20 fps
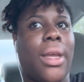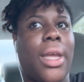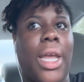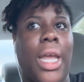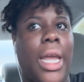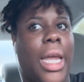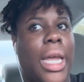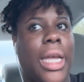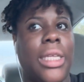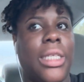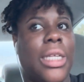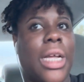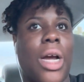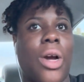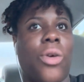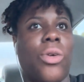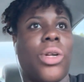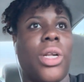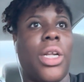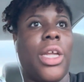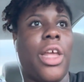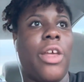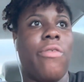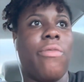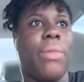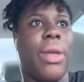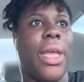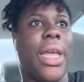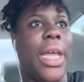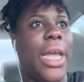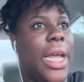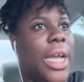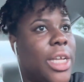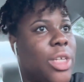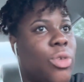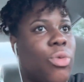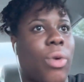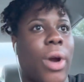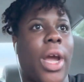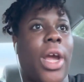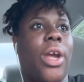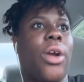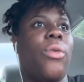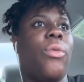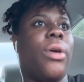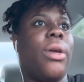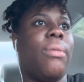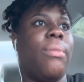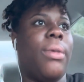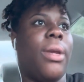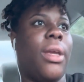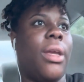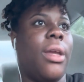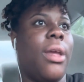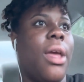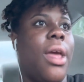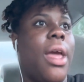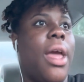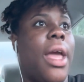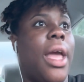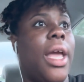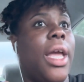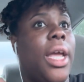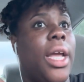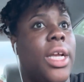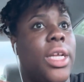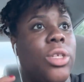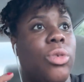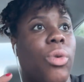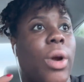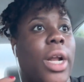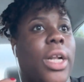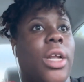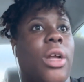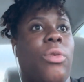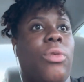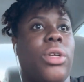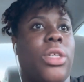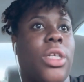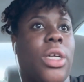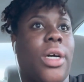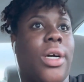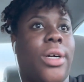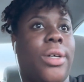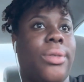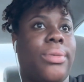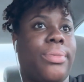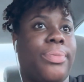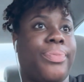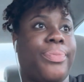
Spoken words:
He's not going to leave me. He is right here with me, and he is right there with y'all.